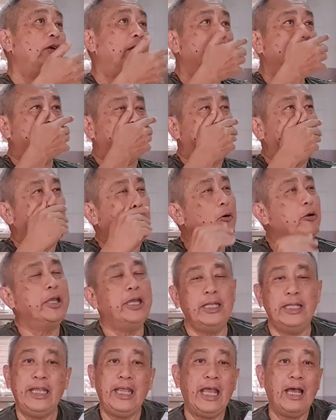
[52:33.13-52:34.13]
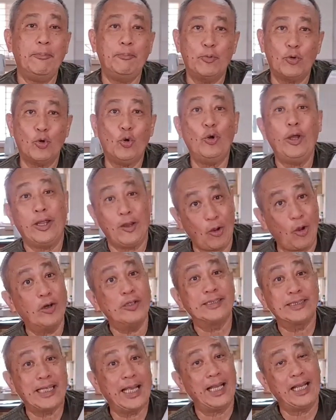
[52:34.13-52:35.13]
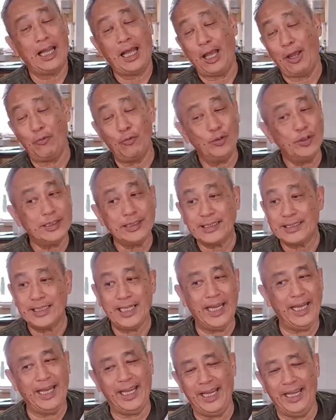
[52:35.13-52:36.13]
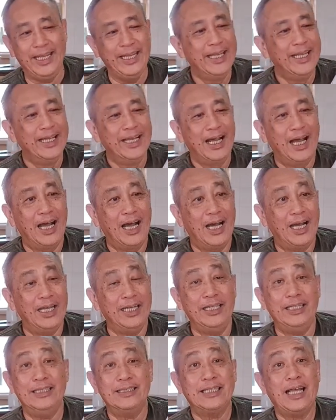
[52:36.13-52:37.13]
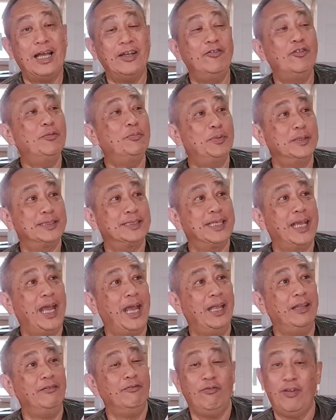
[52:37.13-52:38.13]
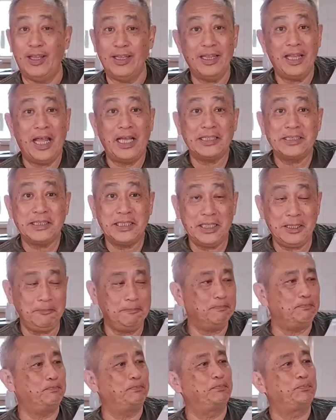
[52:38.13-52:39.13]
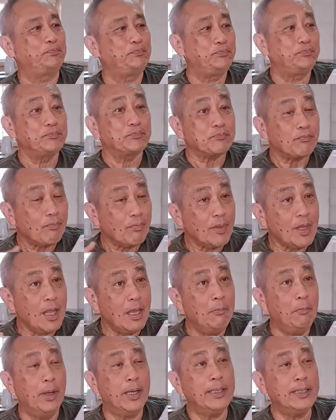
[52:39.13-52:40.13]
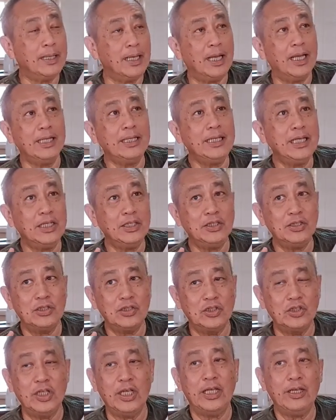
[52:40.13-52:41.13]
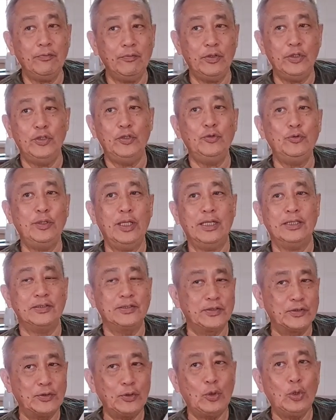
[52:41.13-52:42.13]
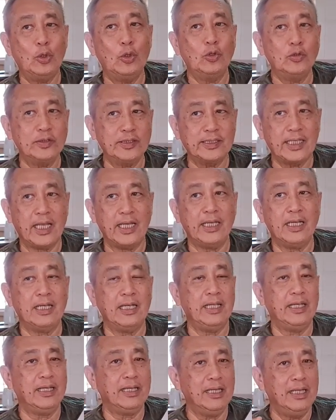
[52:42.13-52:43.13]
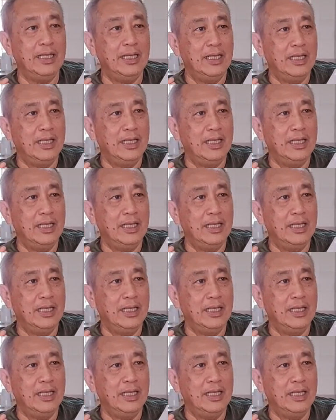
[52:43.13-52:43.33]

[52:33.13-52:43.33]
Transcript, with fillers: travel. Okay, there are pros and cons. I wouldn't say it is 100% fantastic, but I can share with you that solo cycling